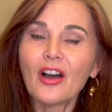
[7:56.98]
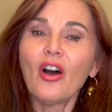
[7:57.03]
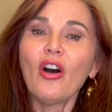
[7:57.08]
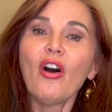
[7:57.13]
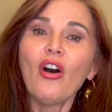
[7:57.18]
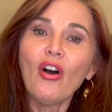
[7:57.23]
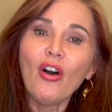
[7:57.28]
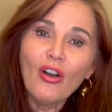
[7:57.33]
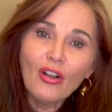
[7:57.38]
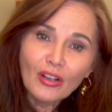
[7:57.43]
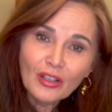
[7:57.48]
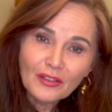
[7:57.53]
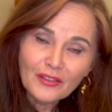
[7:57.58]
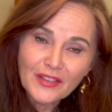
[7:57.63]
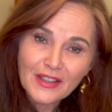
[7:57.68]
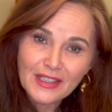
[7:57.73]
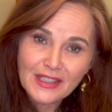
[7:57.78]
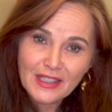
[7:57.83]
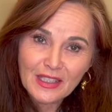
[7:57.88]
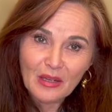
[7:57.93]
All of
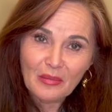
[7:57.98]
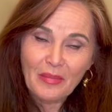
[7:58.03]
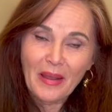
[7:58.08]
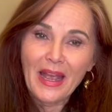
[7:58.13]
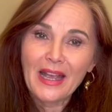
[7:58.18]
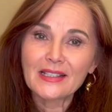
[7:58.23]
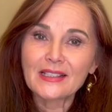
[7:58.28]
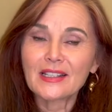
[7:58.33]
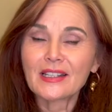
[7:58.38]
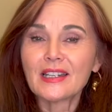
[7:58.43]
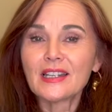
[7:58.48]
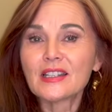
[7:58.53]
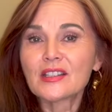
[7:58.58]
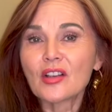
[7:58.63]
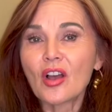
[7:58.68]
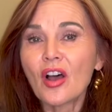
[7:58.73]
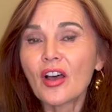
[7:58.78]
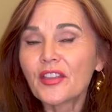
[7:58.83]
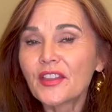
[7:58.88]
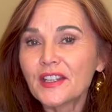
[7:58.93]
these capacities,
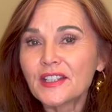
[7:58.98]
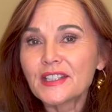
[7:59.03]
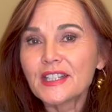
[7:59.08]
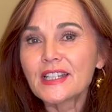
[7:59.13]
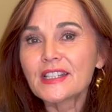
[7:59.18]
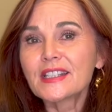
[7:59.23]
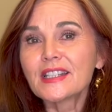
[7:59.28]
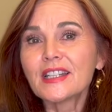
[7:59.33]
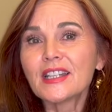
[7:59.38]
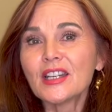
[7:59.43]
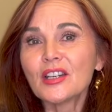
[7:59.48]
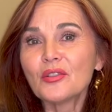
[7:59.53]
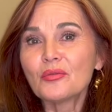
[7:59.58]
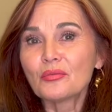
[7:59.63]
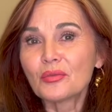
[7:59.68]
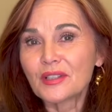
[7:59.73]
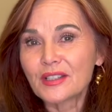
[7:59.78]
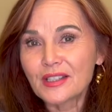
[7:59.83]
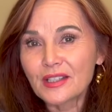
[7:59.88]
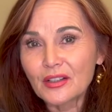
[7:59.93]
authenticity,
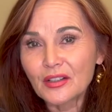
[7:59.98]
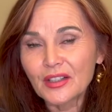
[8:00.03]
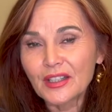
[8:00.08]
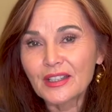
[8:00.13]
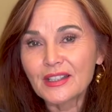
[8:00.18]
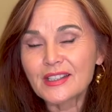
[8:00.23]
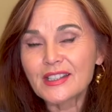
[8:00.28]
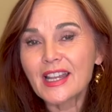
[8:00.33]
resilience,